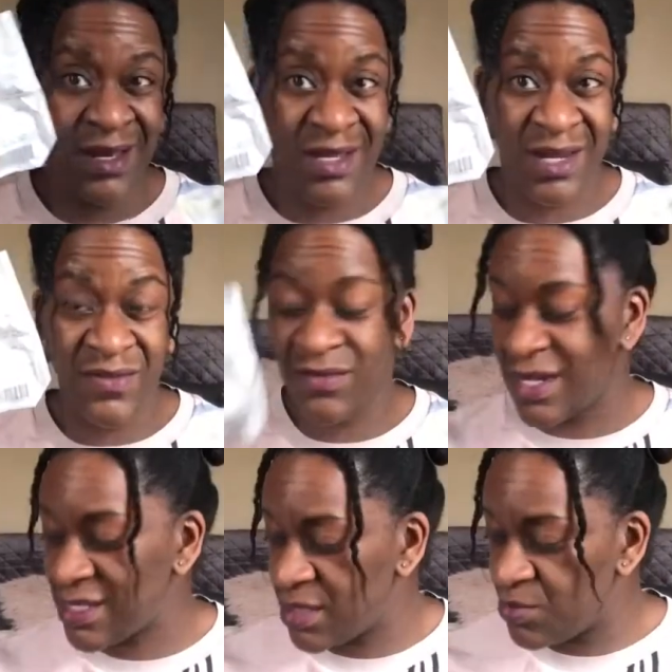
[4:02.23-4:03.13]
Another
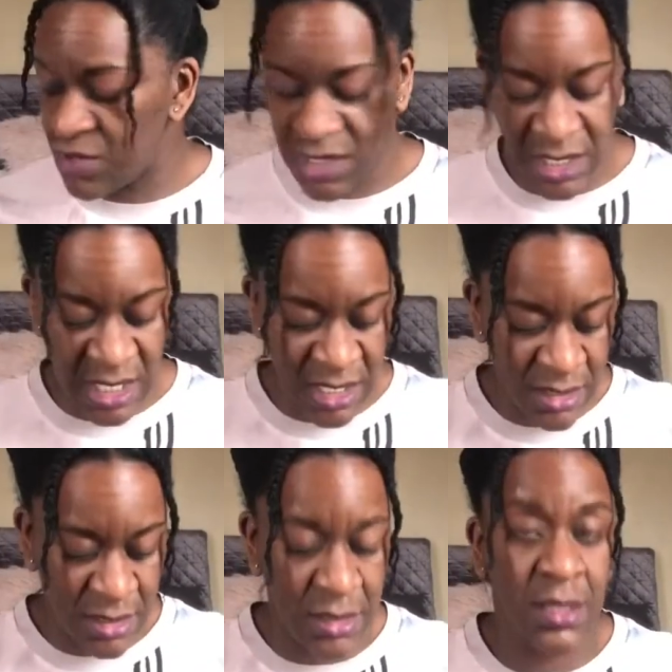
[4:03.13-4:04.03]
random
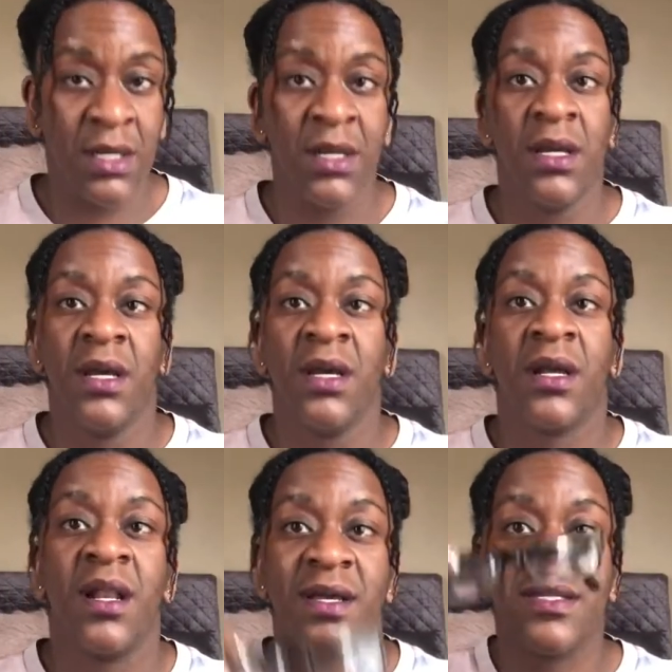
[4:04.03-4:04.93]
receipt.
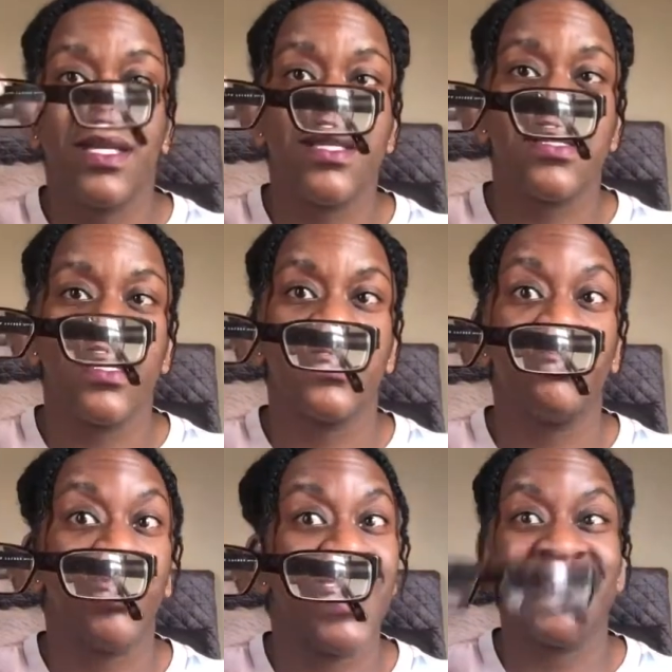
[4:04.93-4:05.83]
Glasses.
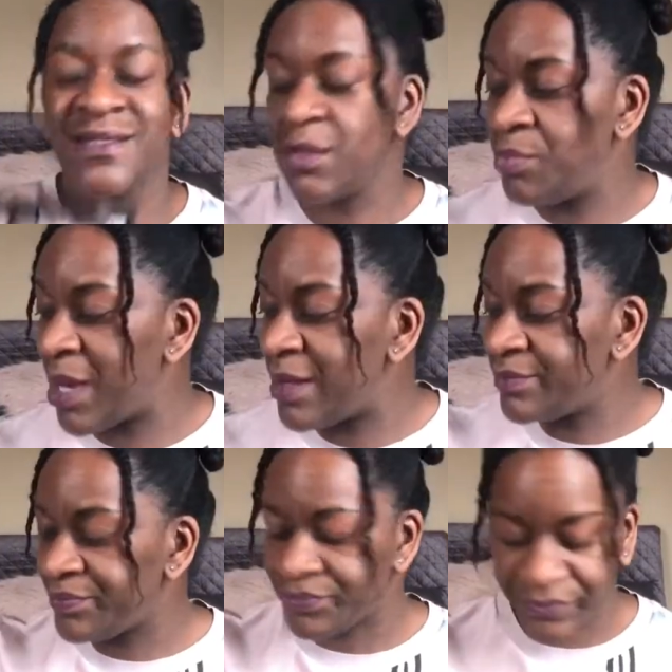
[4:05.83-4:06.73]
Blind as a bat.
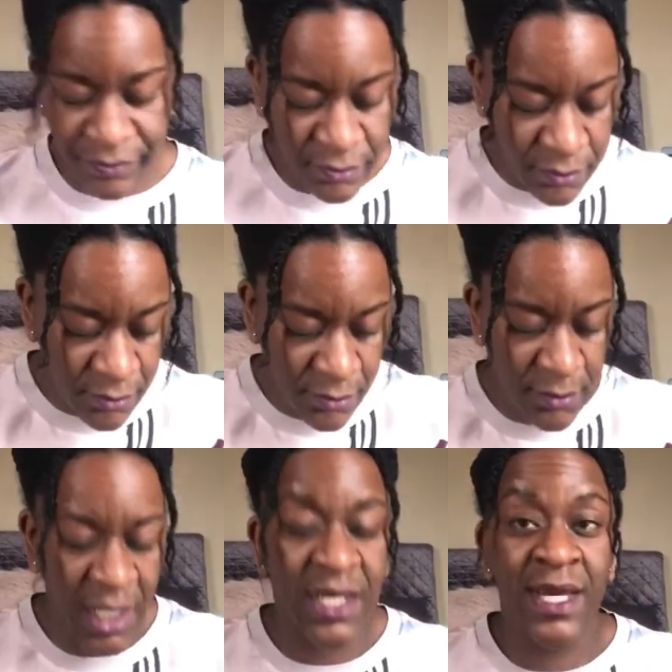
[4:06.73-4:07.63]

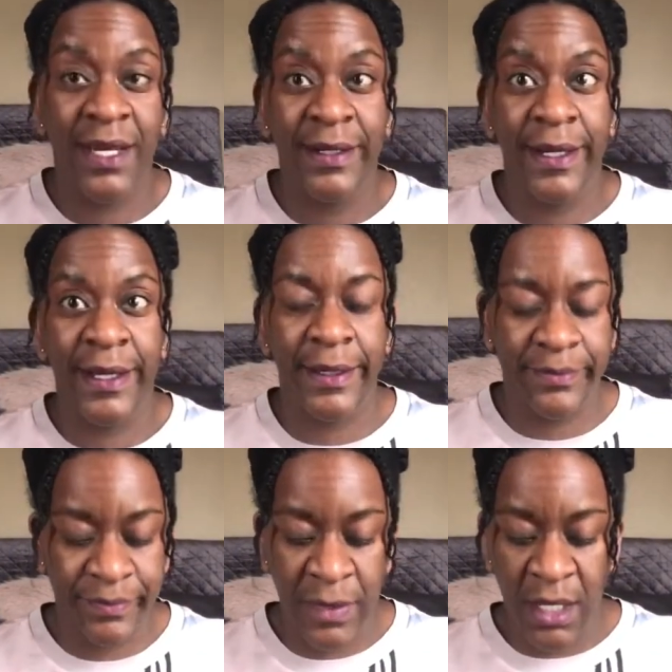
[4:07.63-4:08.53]
Yeah, I
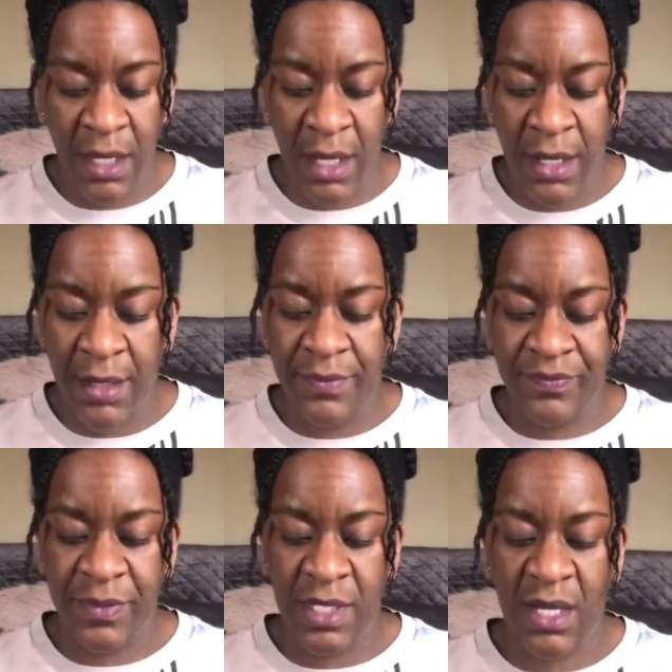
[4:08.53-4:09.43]

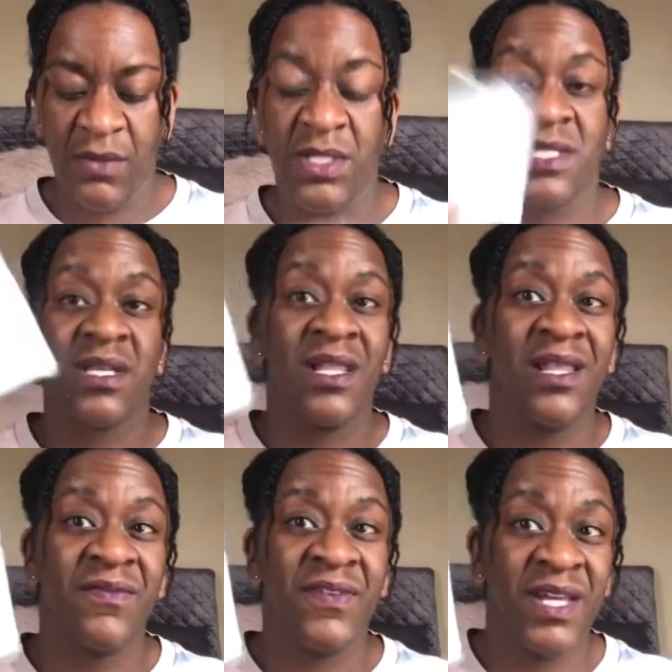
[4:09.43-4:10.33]
am. Got this
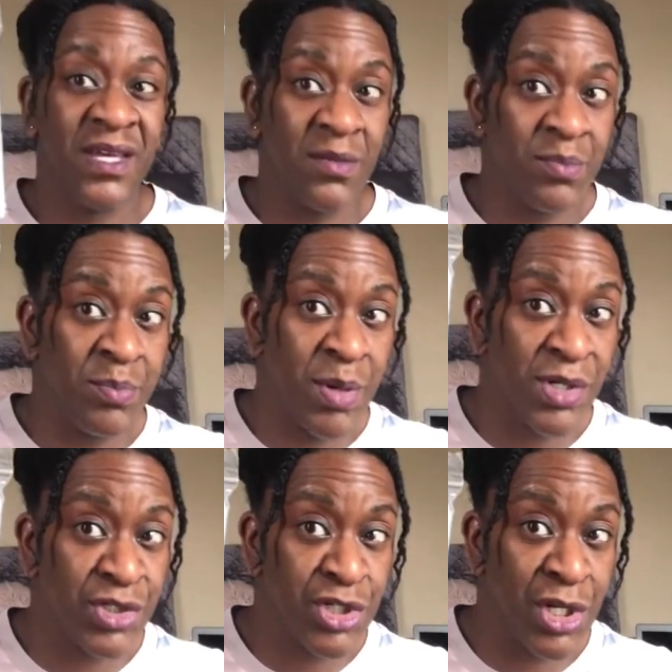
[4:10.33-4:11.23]
lovely
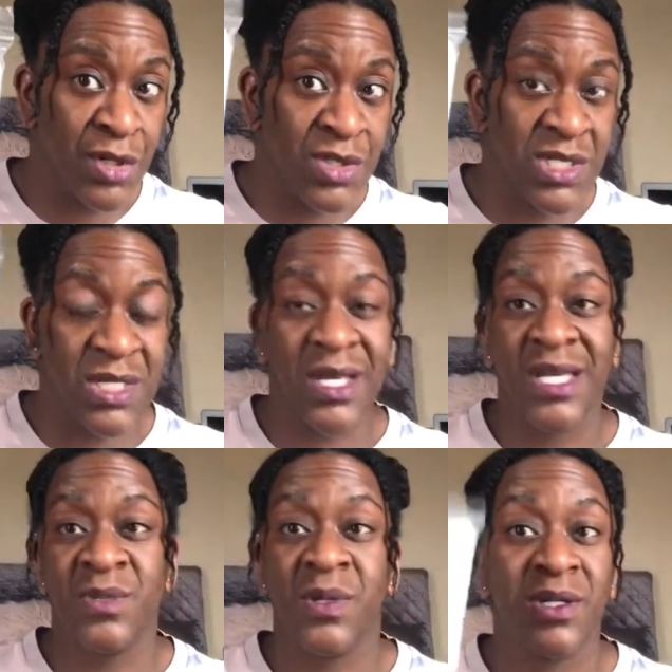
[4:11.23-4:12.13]
poncho just in
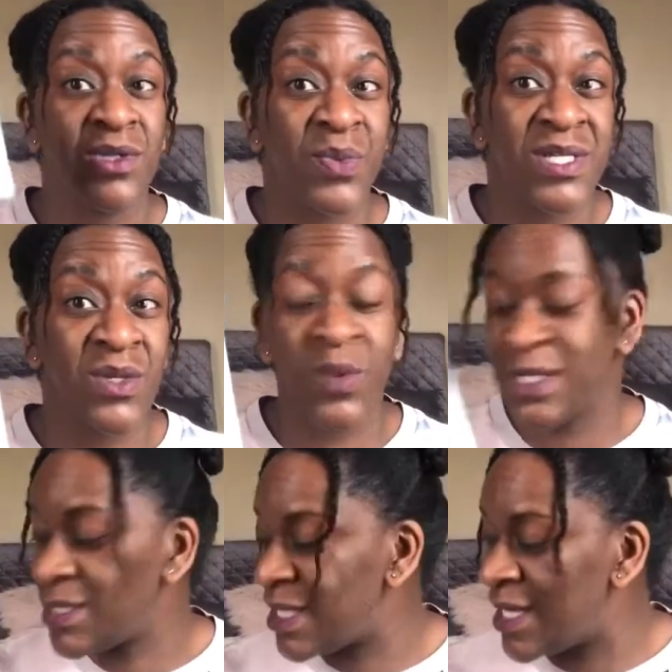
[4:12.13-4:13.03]
case we go to Winter
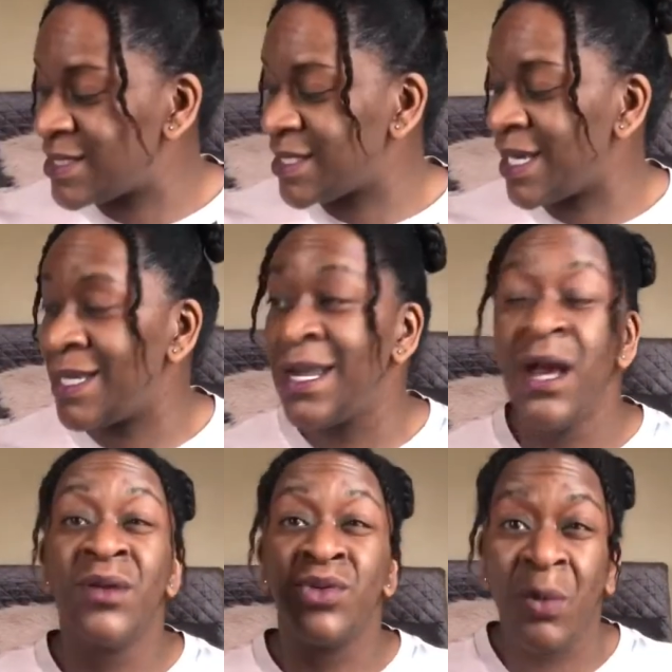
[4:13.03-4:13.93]
Wonderland again.
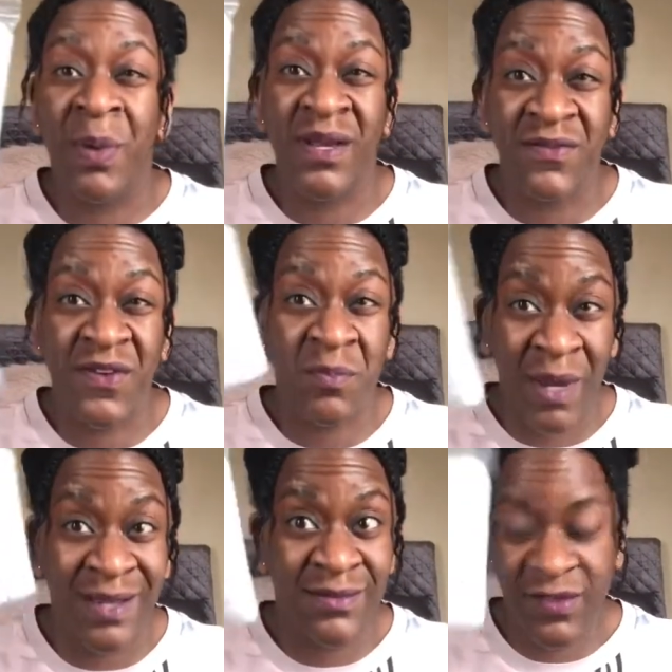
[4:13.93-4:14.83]
Not paying
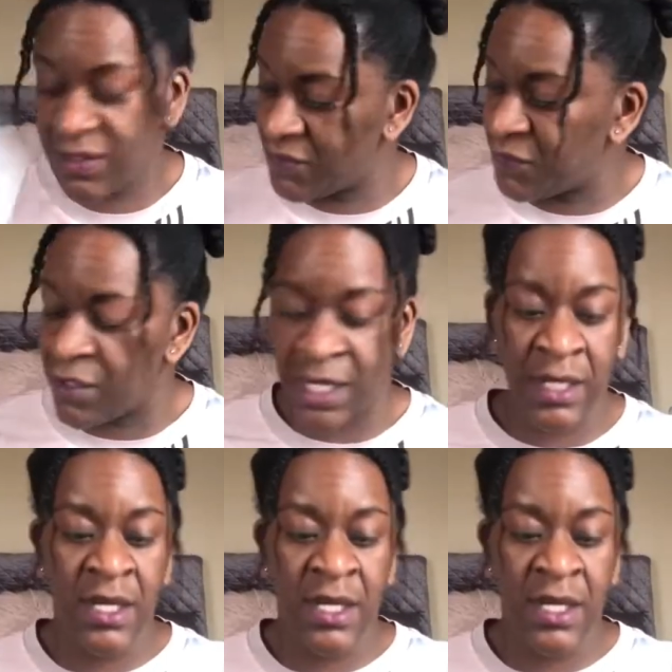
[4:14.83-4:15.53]
£3, this is free.